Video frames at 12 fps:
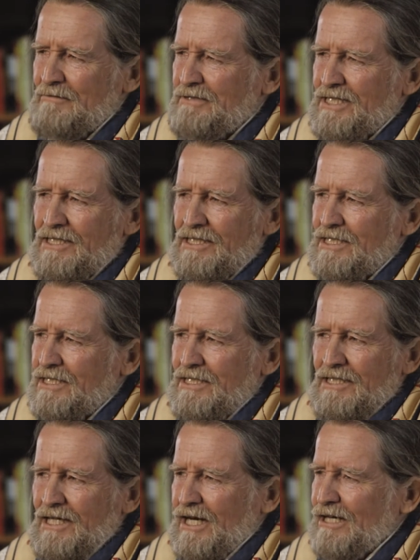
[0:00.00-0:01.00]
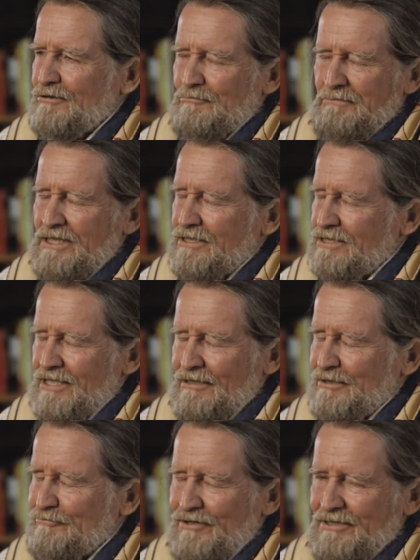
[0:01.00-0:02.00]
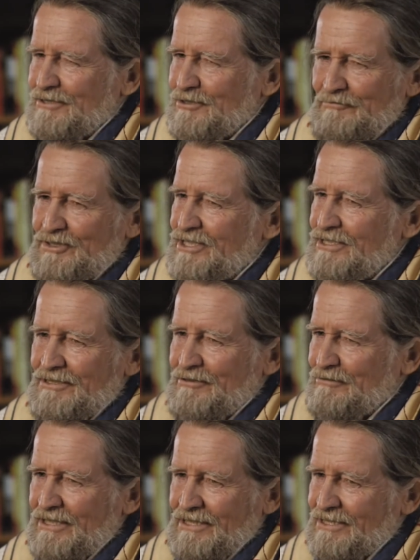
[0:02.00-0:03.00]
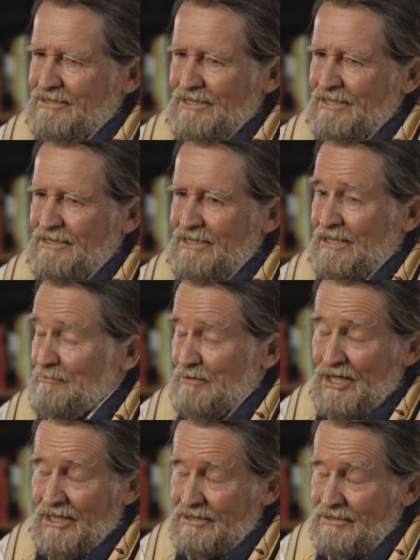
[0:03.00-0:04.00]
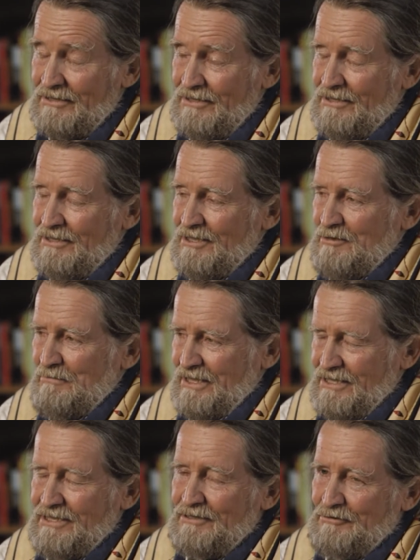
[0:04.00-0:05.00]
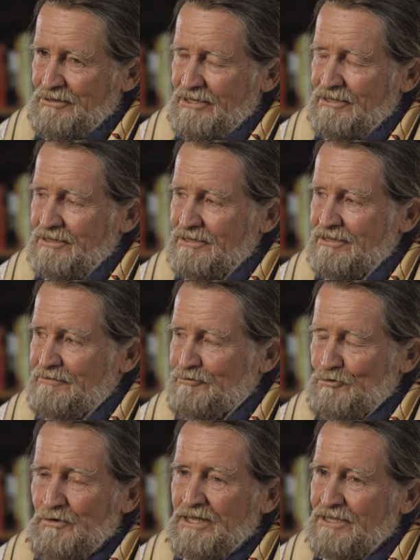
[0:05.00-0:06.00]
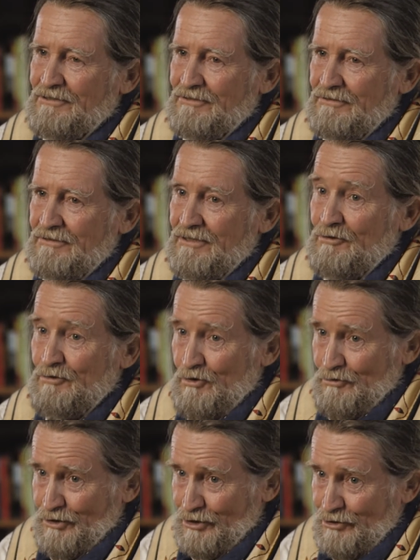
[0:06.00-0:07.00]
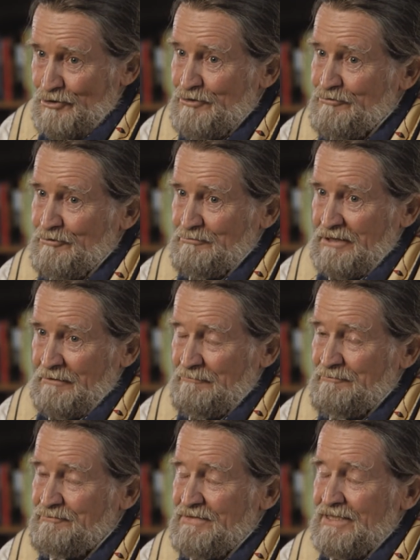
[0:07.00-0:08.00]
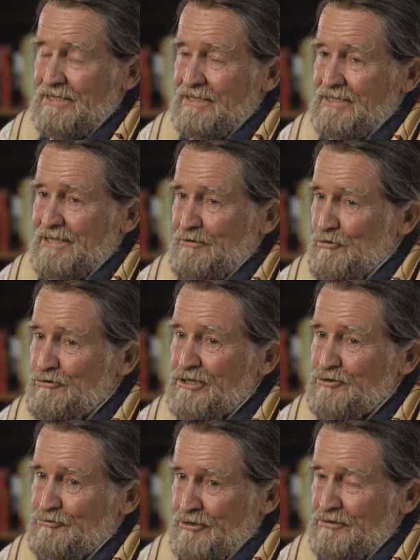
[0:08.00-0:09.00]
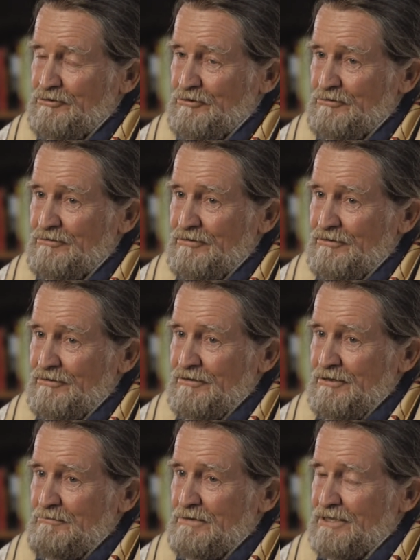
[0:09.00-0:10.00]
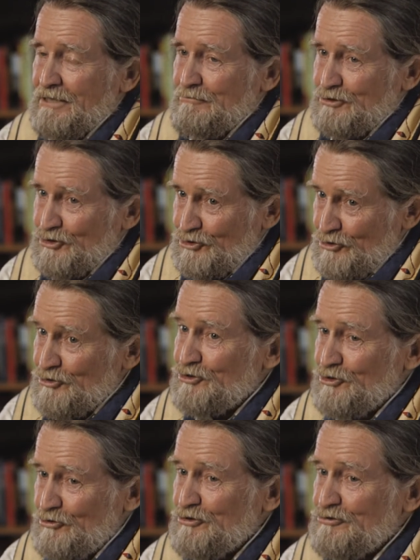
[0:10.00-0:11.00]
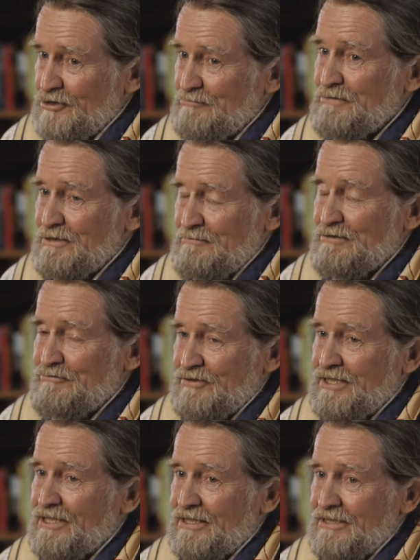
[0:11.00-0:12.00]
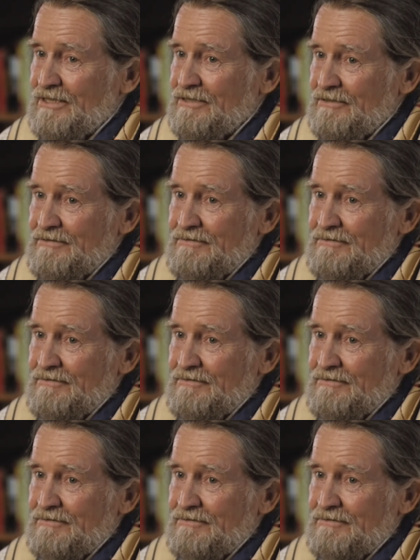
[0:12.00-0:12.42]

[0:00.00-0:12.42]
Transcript: I mean, I don't mean to sound like Francis of Assisi or anything like that, and I'm not. But I can tell you this: if you're willing to quote learn from them, they won't instruct you, but they will sure show you something about fidelity